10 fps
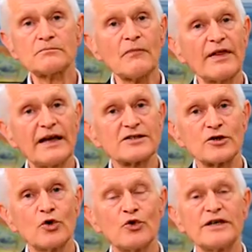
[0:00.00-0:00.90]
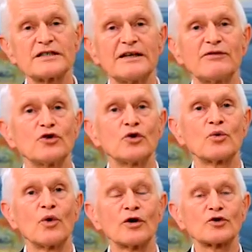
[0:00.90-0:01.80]
there is no risk if you
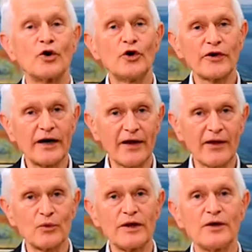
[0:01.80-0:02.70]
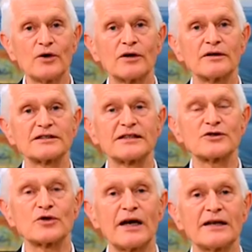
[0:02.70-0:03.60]
don't want to hurt other with your
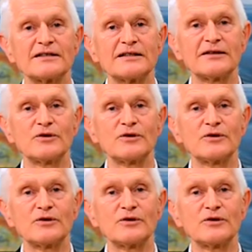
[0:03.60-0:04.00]
sexuality.